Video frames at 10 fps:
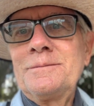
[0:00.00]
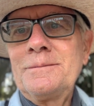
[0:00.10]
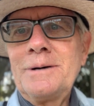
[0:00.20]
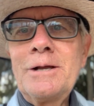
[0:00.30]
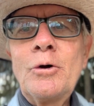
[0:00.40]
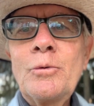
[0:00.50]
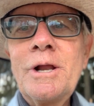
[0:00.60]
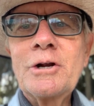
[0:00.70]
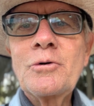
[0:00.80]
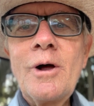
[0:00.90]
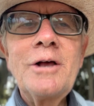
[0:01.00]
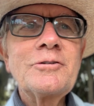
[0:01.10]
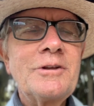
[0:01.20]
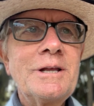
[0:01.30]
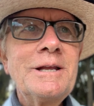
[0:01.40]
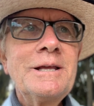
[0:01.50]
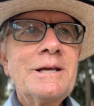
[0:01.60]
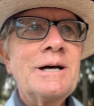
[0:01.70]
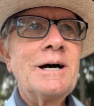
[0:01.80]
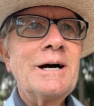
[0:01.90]
I don't run across it.
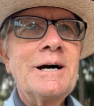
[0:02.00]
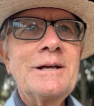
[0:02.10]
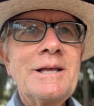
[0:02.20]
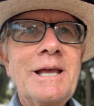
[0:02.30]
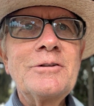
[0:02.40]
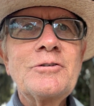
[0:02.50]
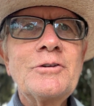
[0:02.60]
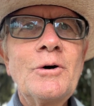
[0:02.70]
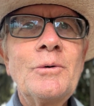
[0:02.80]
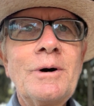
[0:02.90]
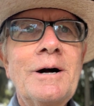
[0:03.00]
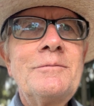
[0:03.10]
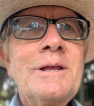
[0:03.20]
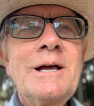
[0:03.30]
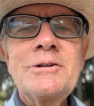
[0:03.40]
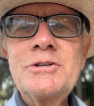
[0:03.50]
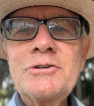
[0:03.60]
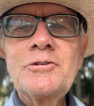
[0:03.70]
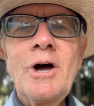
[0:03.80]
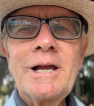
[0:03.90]
And so
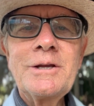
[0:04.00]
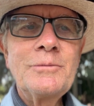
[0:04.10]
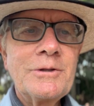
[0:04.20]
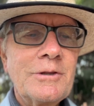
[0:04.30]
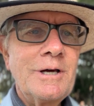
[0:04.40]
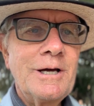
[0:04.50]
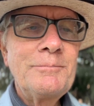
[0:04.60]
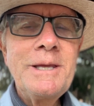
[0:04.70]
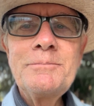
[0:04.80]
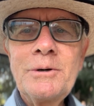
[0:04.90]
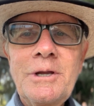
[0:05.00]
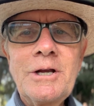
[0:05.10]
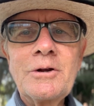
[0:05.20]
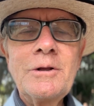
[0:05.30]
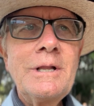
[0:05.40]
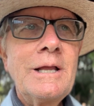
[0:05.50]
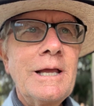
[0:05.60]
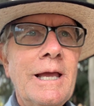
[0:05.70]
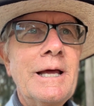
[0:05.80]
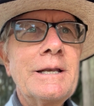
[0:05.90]
just talking with people here
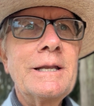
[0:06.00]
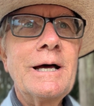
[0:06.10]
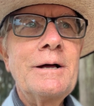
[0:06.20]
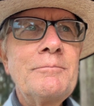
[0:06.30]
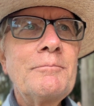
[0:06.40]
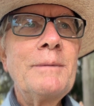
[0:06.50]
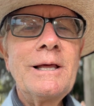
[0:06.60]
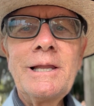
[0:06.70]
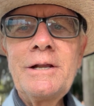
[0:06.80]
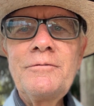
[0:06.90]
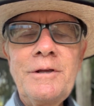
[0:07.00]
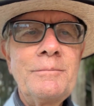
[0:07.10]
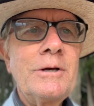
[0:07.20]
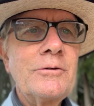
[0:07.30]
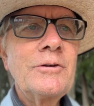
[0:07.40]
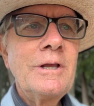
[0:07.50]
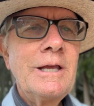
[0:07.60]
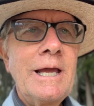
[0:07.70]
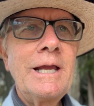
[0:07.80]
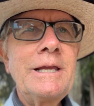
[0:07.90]
and male and females
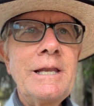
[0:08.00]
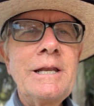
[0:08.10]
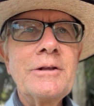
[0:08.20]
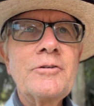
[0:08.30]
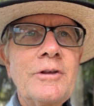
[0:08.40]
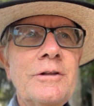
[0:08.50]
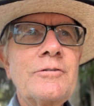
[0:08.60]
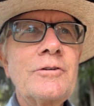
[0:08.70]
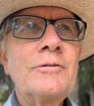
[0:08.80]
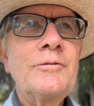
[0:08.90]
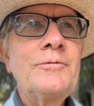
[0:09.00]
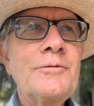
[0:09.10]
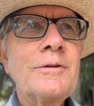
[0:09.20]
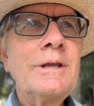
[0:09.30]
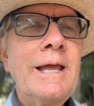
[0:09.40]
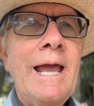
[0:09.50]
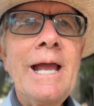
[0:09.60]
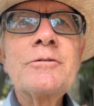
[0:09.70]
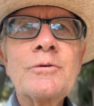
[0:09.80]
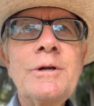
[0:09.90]
and getting a sense of
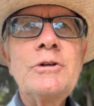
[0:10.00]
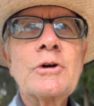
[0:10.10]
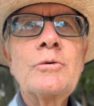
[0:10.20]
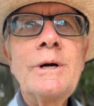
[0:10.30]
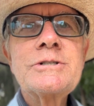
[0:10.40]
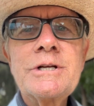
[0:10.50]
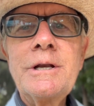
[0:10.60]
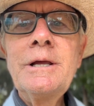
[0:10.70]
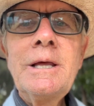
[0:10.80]
answering your question.